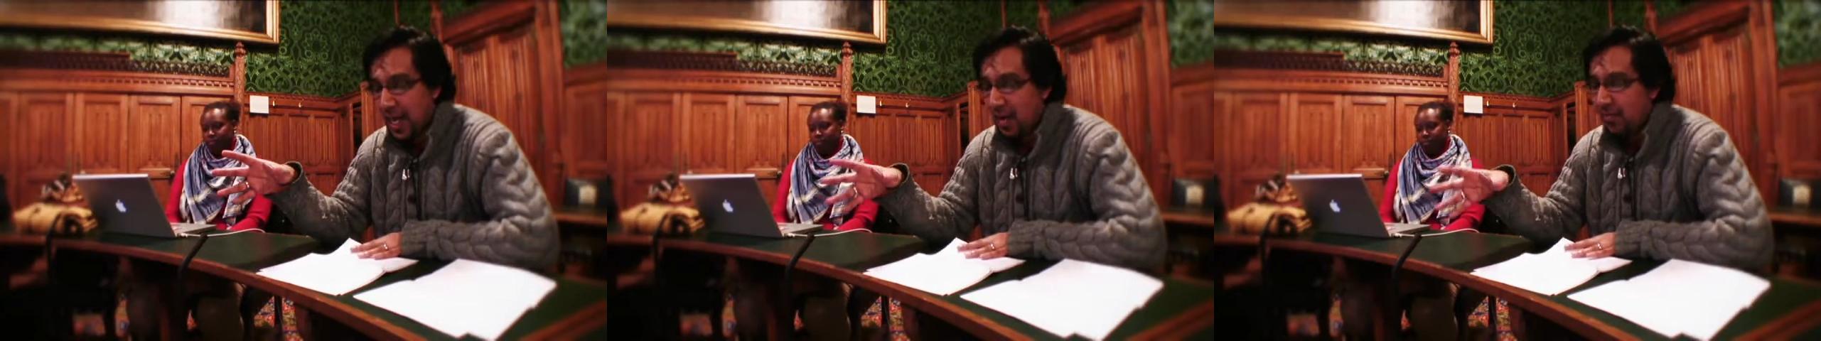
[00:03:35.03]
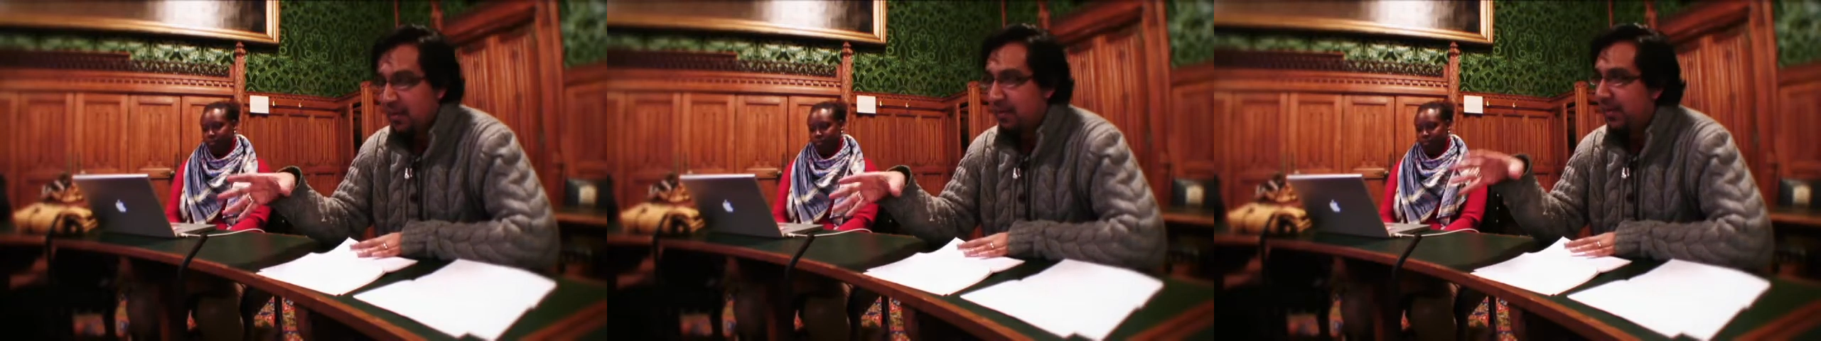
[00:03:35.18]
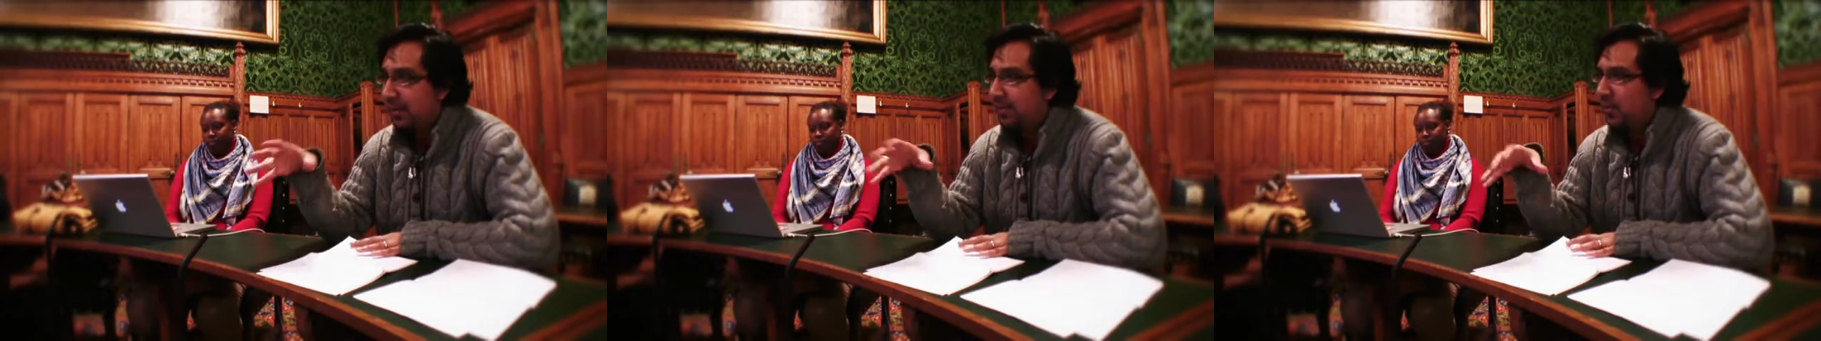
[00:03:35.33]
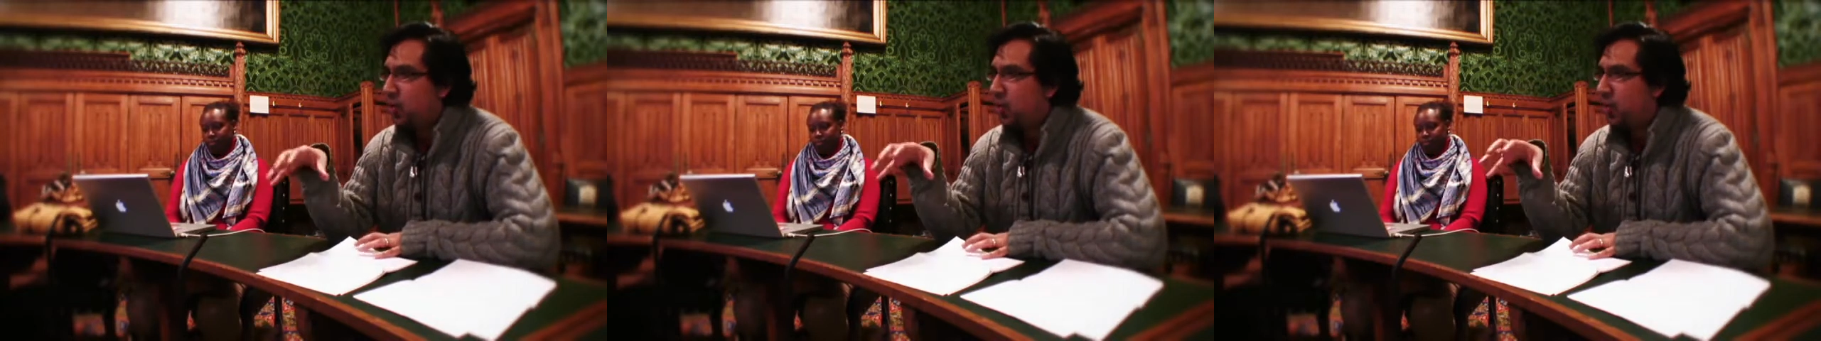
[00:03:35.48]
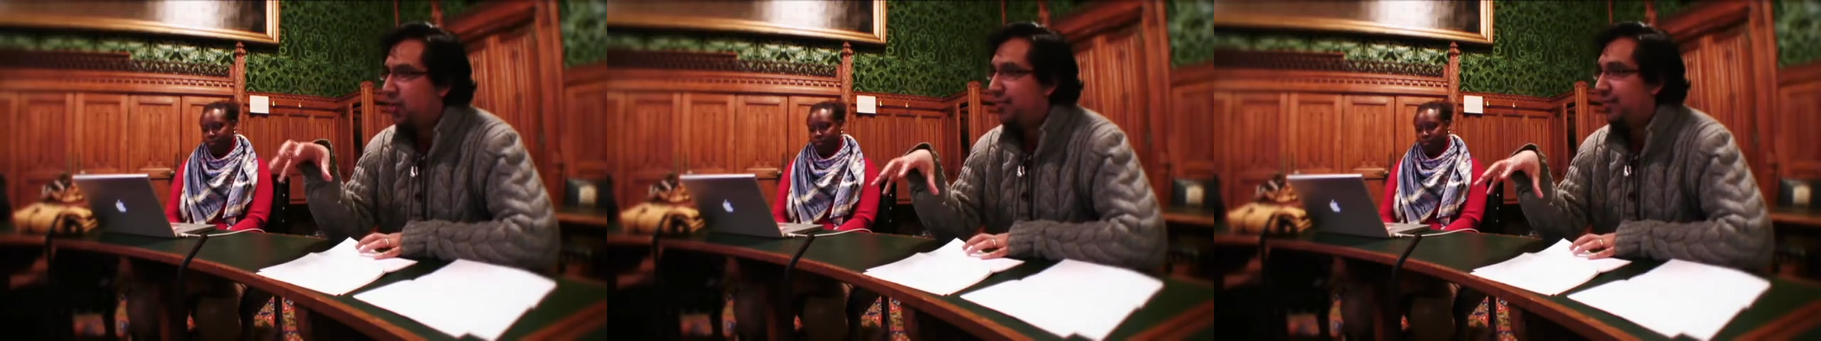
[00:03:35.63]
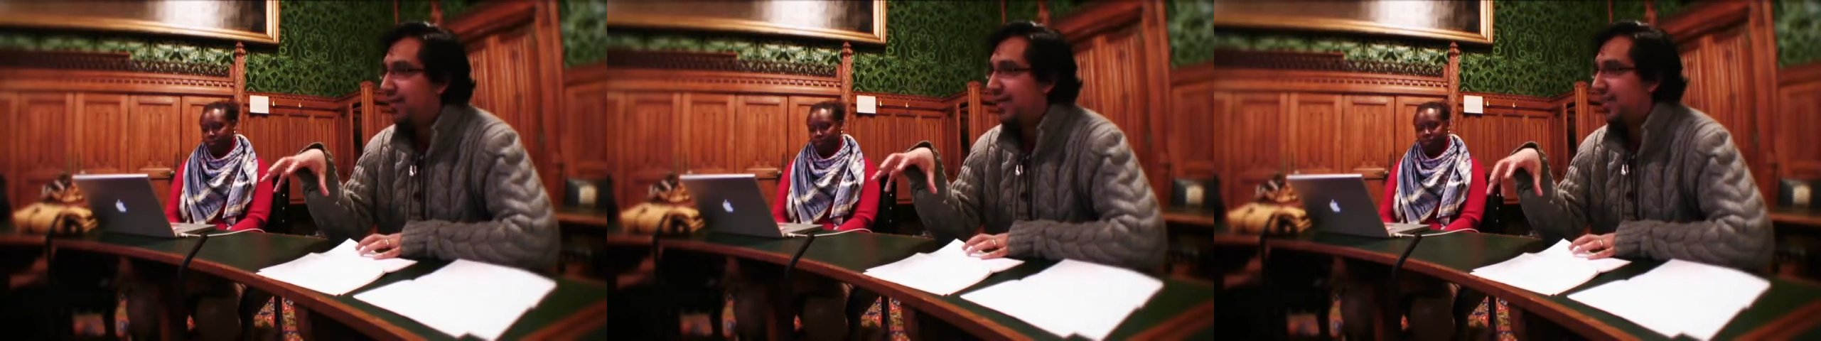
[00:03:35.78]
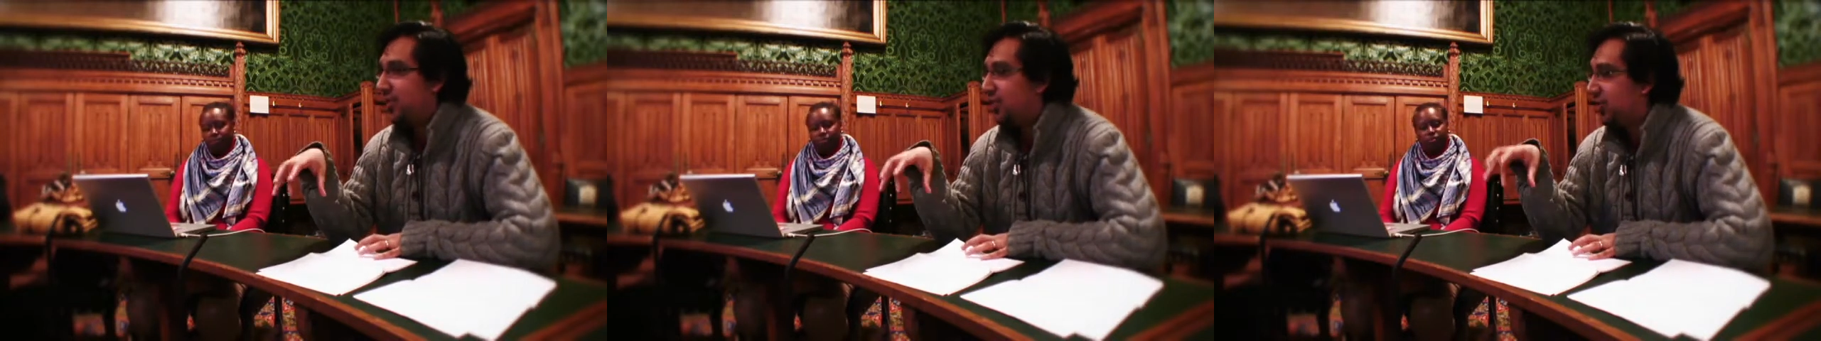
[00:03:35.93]
But people who are
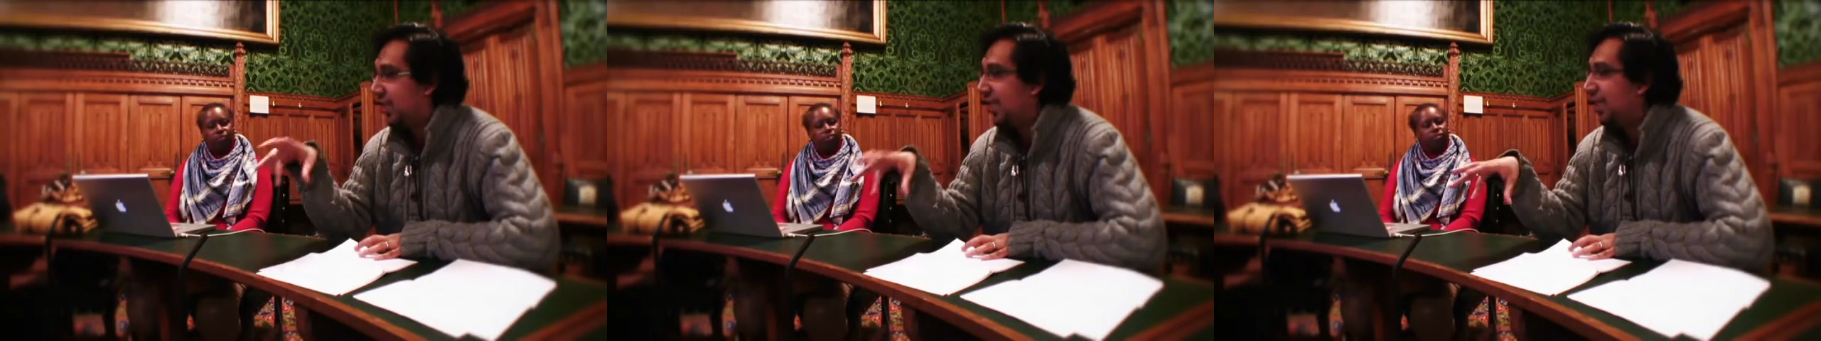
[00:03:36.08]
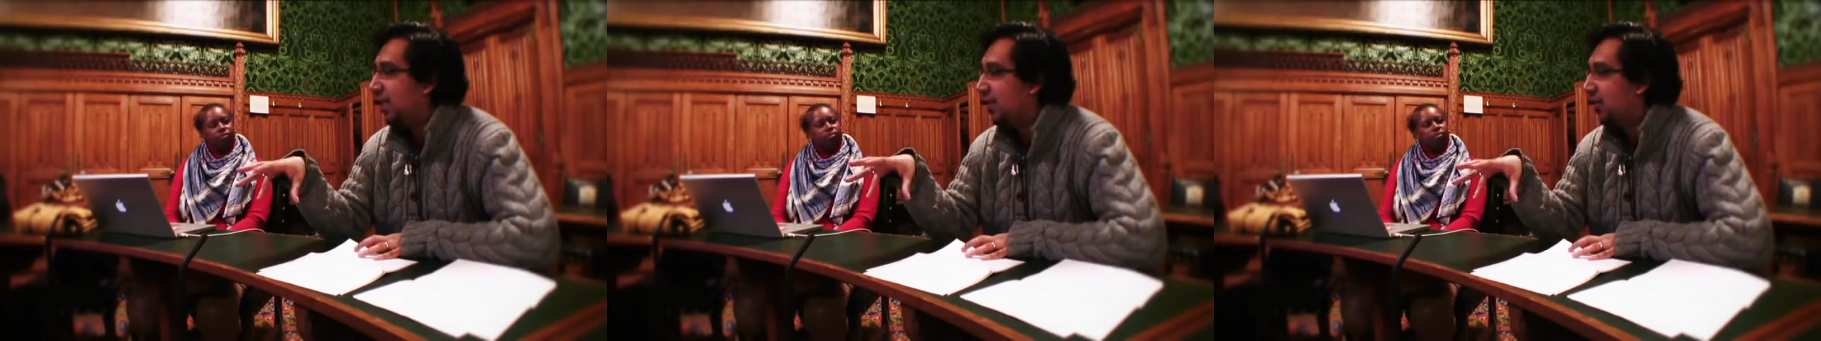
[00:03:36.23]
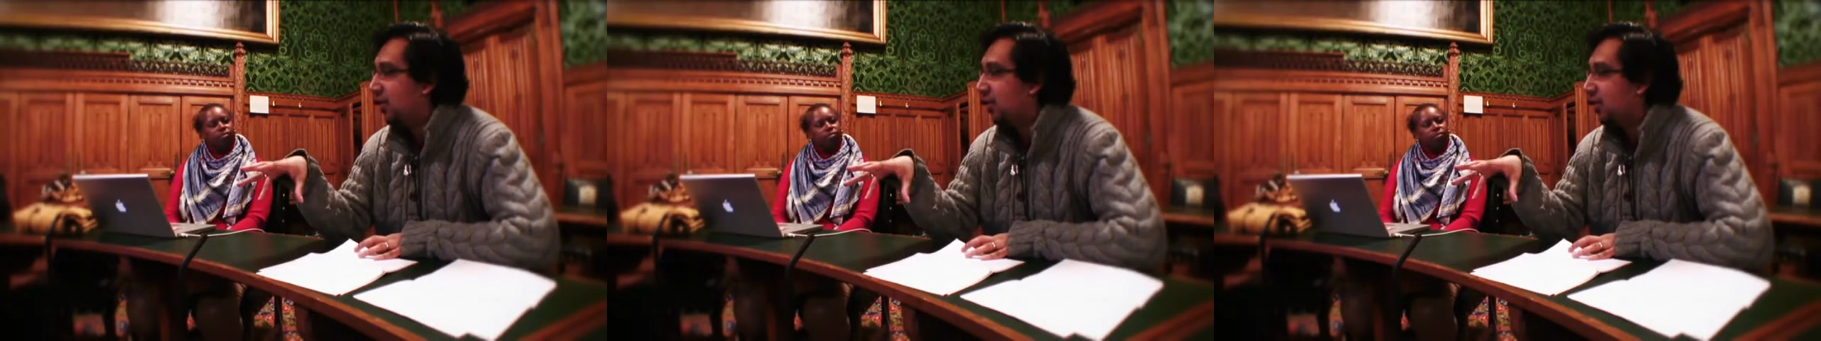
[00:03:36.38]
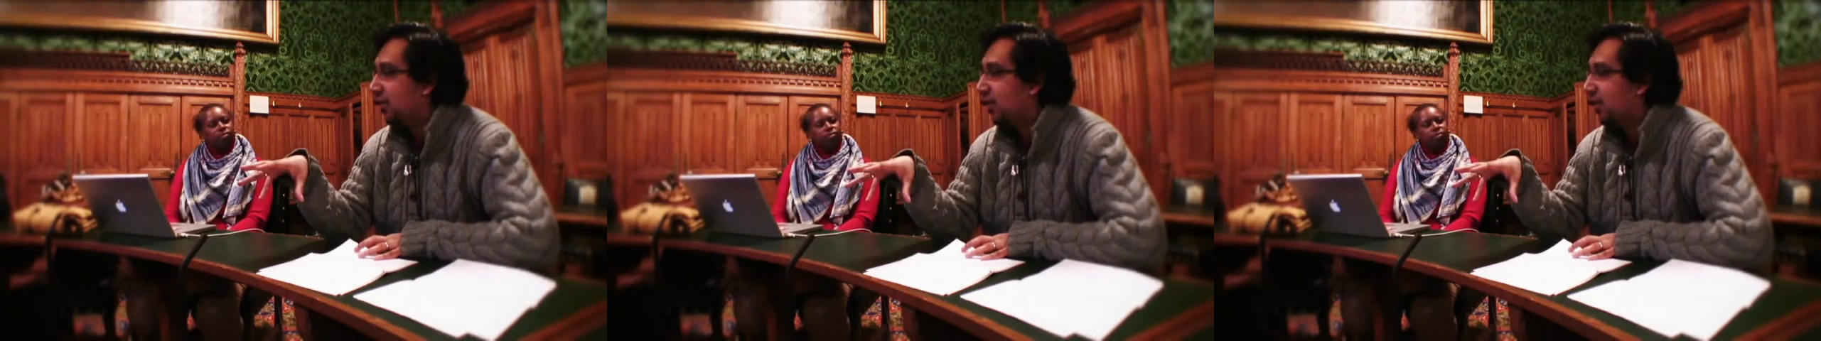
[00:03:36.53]
very senior,